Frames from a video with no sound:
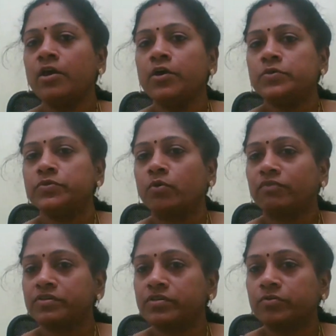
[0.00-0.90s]
So first
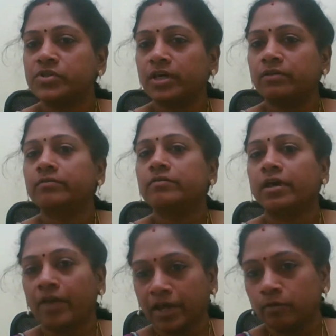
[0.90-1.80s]
you check the
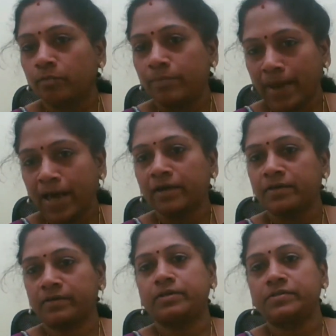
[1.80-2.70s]
right bag
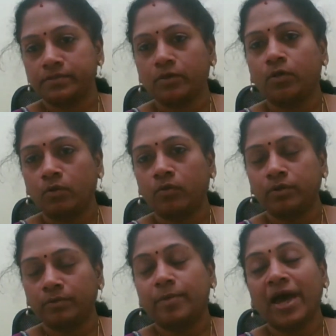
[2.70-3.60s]
is the
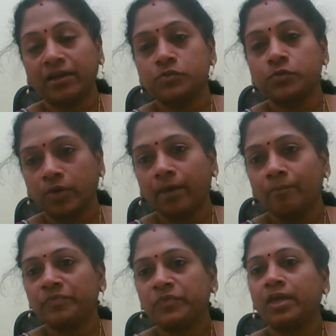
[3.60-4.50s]
bag is okay.
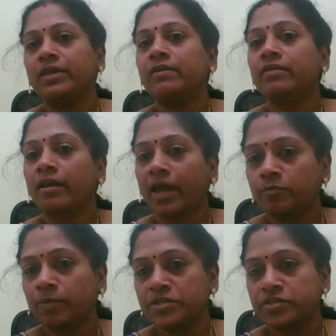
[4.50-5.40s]
Then the right
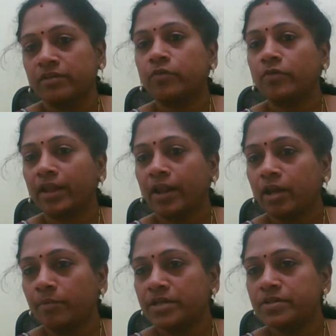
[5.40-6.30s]
patient. So the right
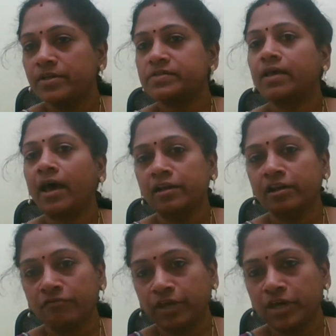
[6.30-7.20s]
patient is
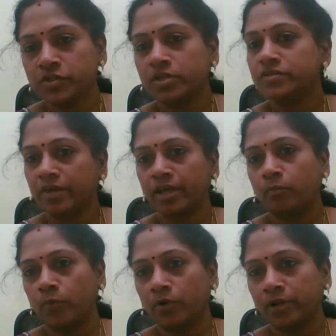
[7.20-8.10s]
identification is very
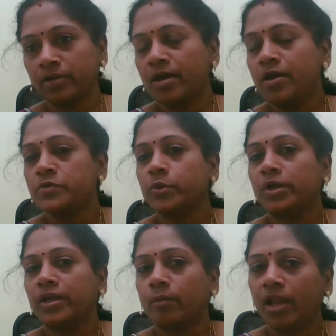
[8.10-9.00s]
important. So
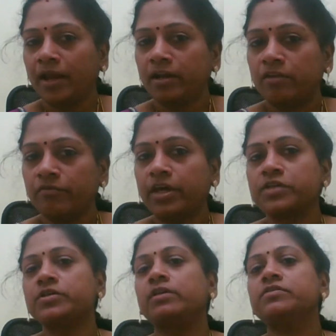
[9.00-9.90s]
double identification
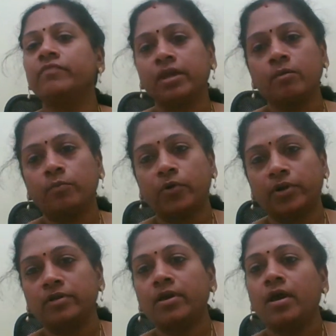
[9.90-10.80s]
is very important.
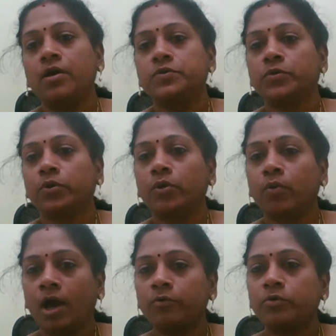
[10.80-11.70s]
So you
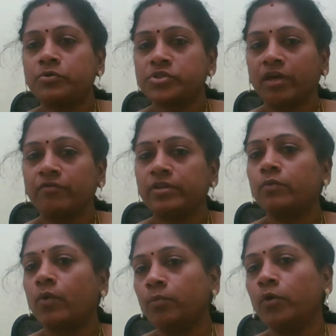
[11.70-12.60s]
have to check with
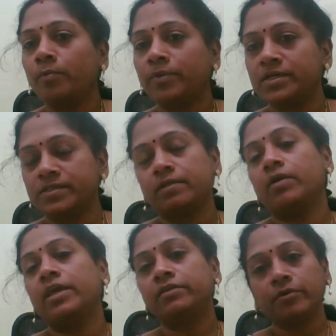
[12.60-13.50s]
one more person,
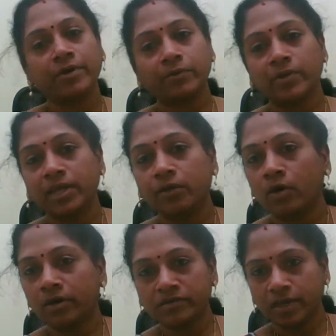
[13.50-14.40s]
either your colleague or a
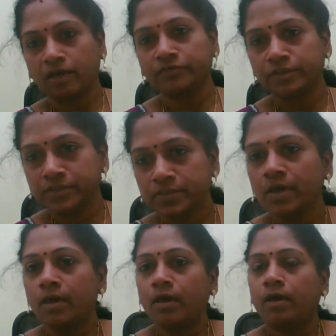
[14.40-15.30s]
staff nurse
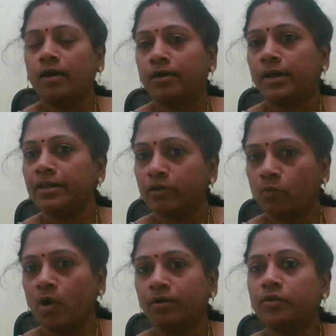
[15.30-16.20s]
in the
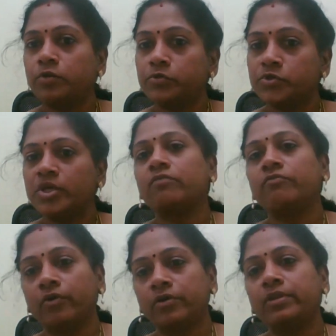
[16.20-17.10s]
ward to check
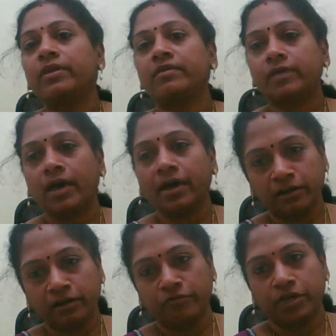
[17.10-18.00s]
for the
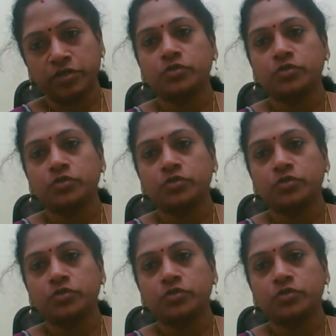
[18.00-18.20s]
identification.